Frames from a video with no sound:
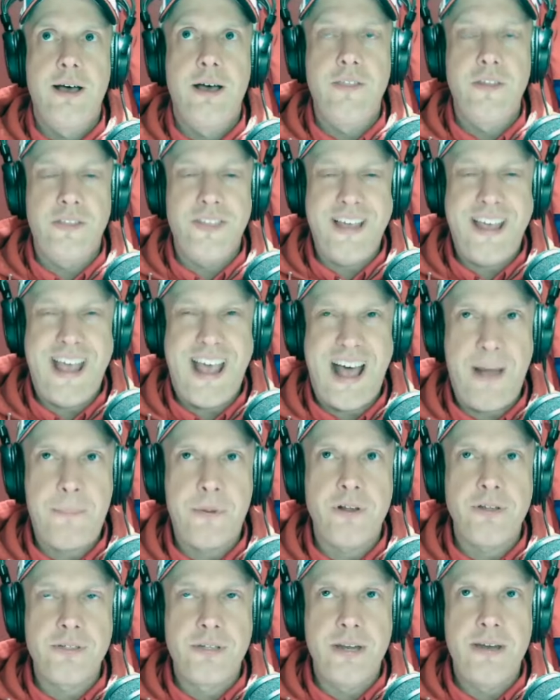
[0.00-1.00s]
that the
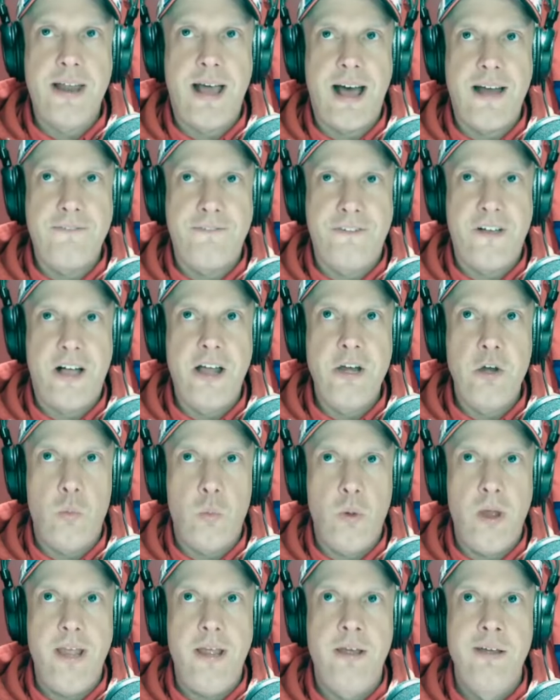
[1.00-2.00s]
Capitals did not find a
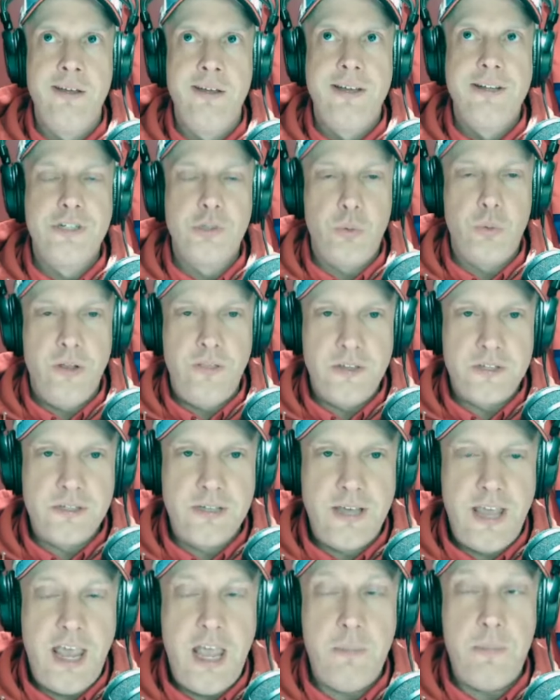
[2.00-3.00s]
way to win this
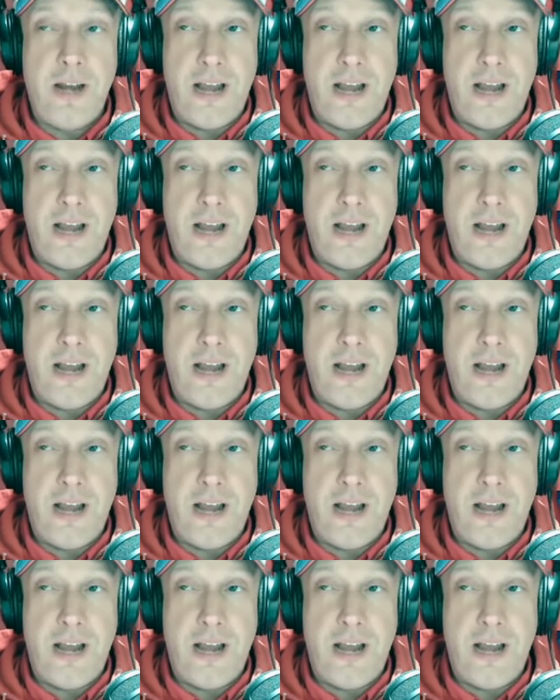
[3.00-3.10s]
game.